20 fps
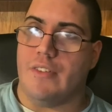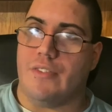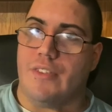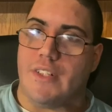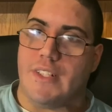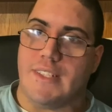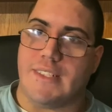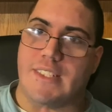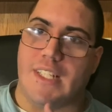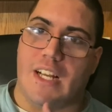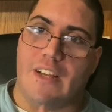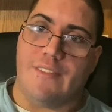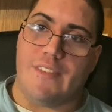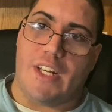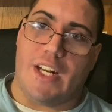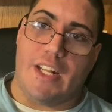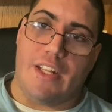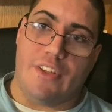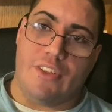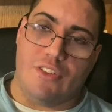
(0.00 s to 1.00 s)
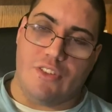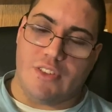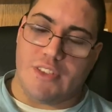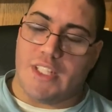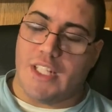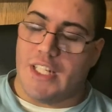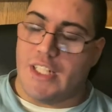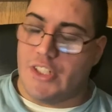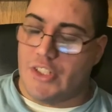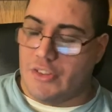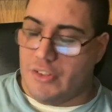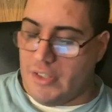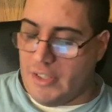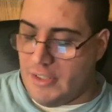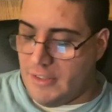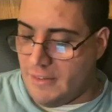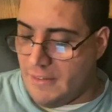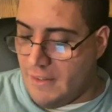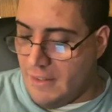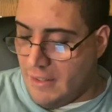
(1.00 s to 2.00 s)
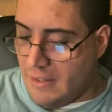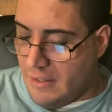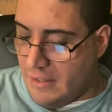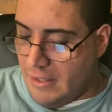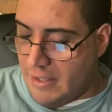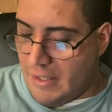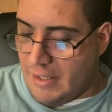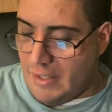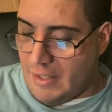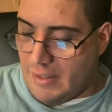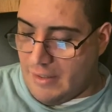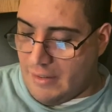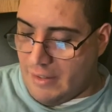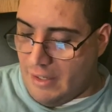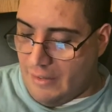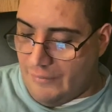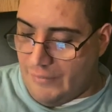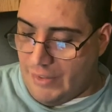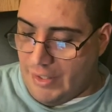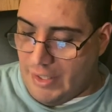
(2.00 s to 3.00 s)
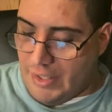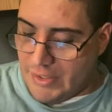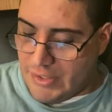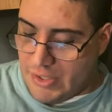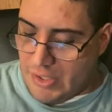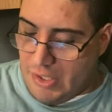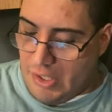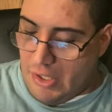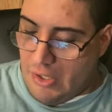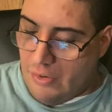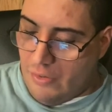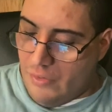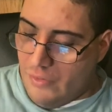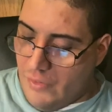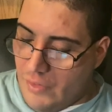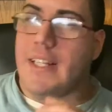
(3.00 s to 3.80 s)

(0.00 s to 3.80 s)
for the time that I used Android uh, a couple years ago.